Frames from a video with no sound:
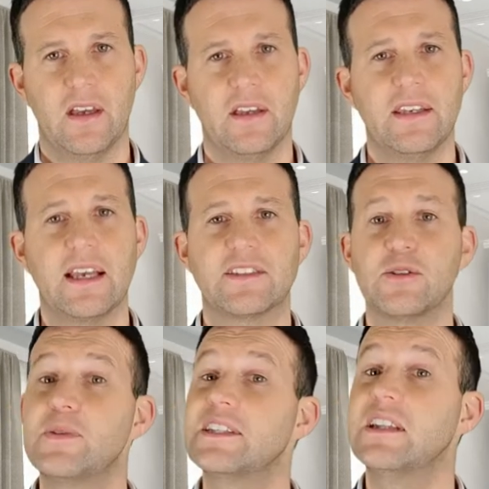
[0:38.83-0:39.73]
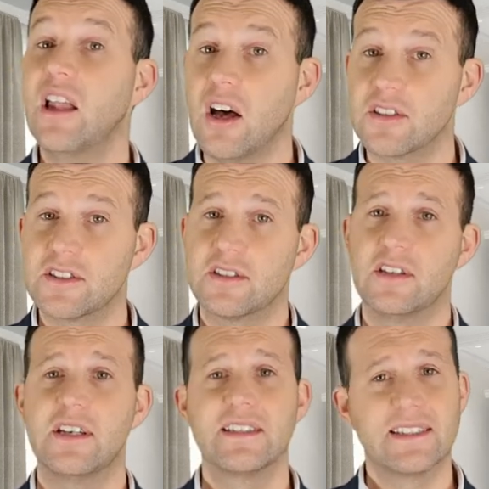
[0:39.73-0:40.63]
Next up is loss.
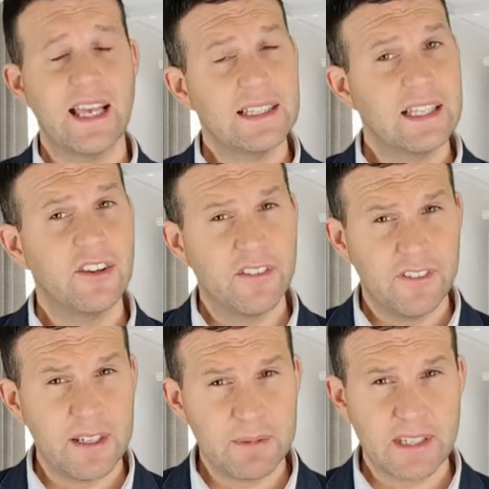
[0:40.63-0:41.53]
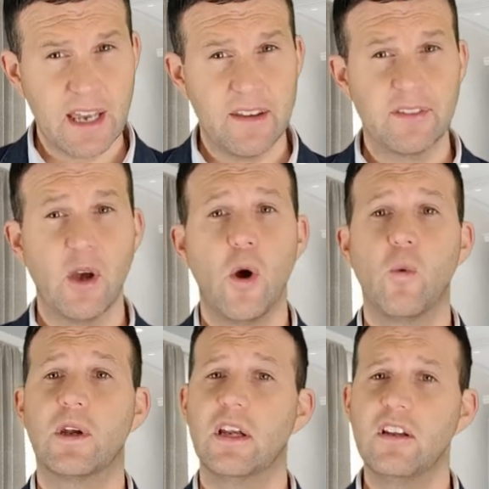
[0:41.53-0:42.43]
Sadly, on the flip side,
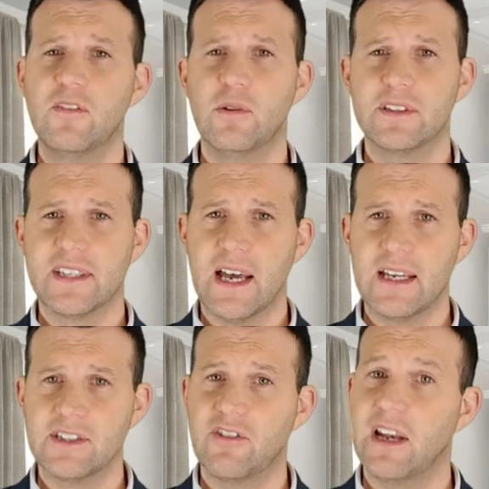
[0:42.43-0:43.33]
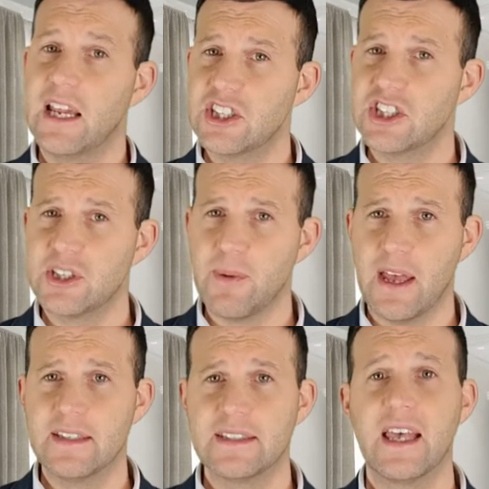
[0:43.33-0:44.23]
when a loved one dies or relationship
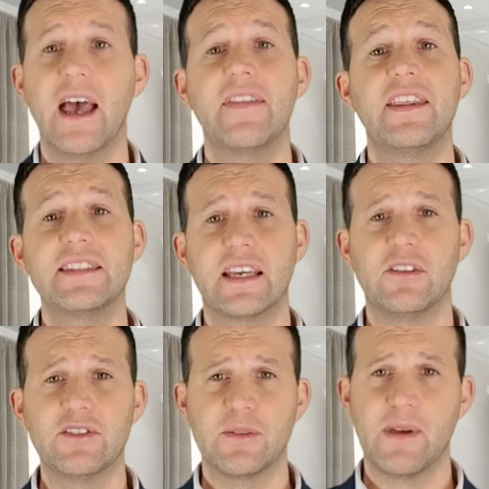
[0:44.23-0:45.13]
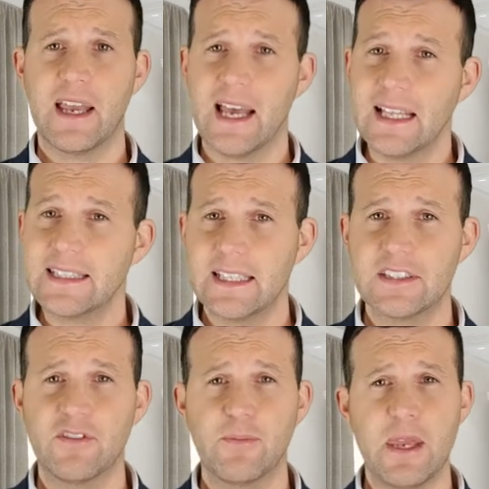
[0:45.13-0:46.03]
ends, this can also be a catalyst
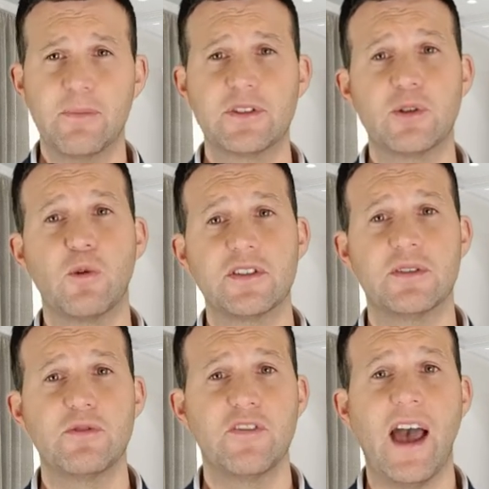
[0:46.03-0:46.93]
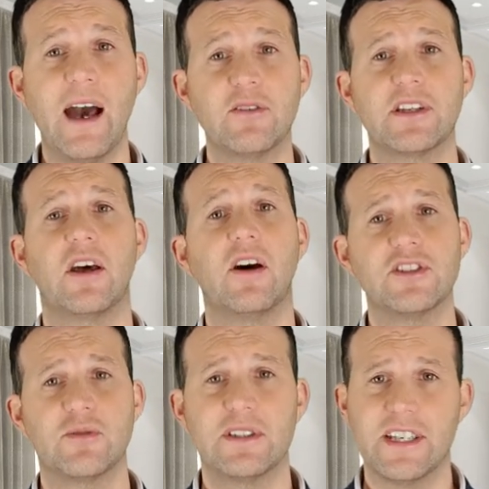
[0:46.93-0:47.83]
for people to want to move out and
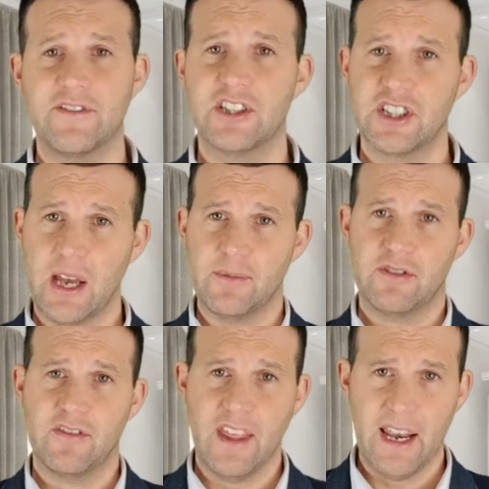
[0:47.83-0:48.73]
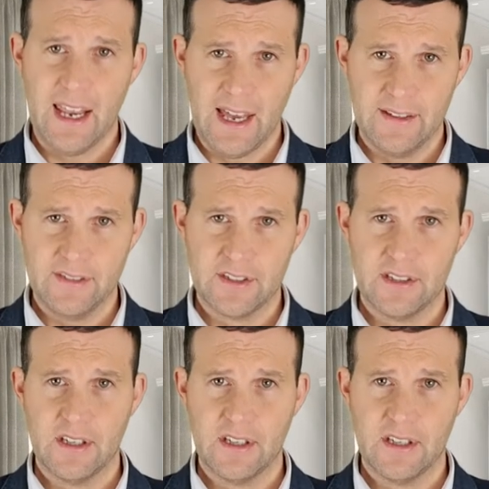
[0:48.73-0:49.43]
onto a different chapter of their lives.